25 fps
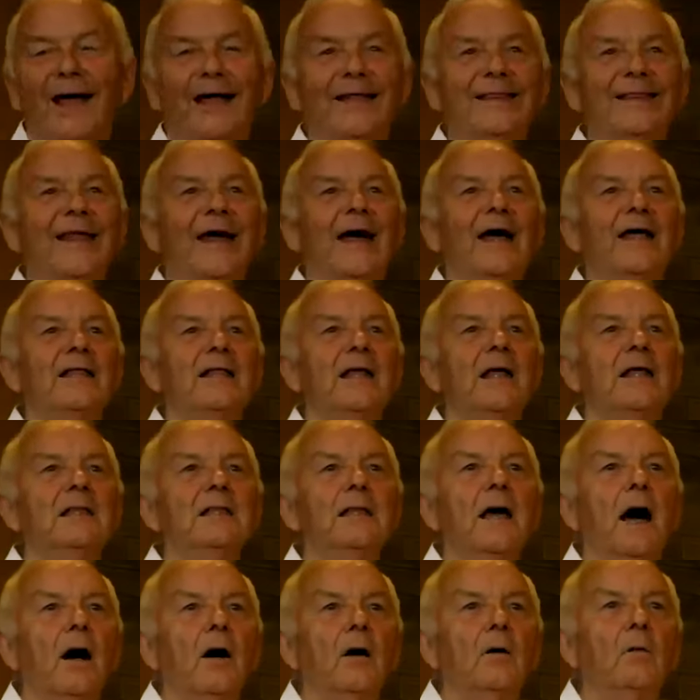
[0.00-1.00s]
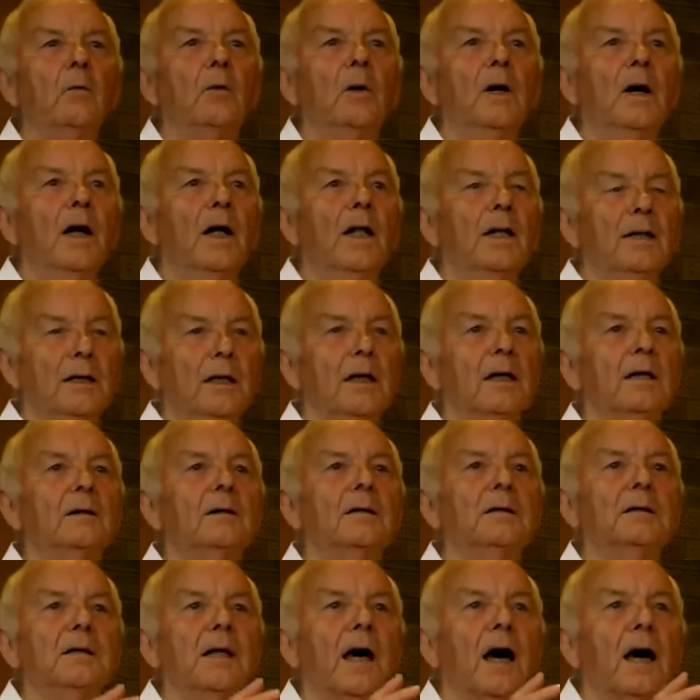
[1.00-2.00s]
And then
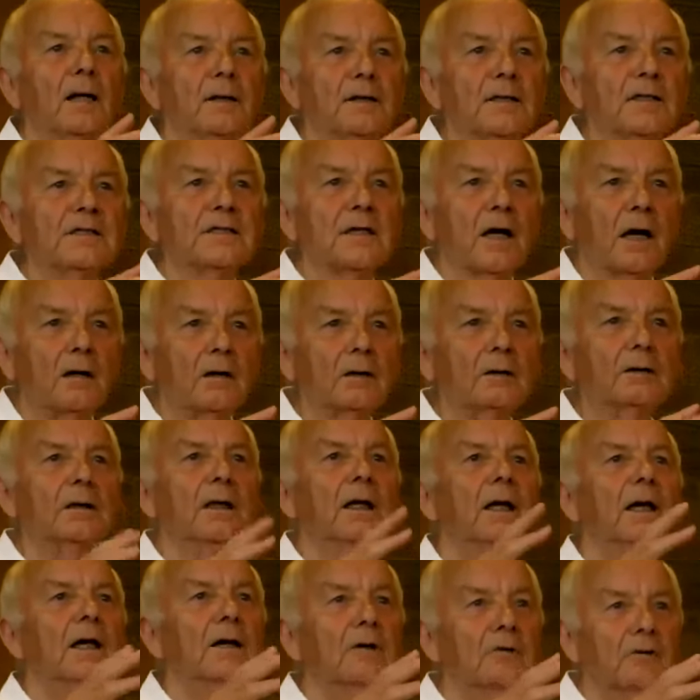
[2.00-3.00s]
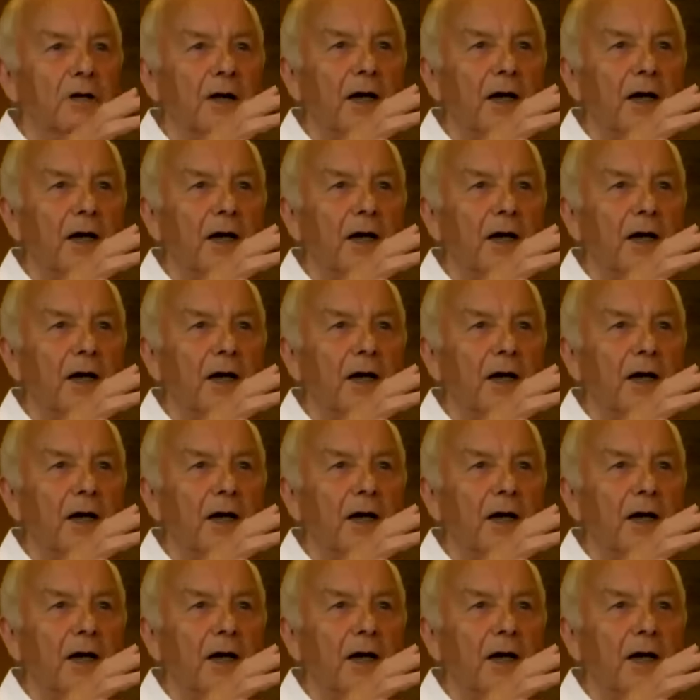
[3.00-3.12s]
this whole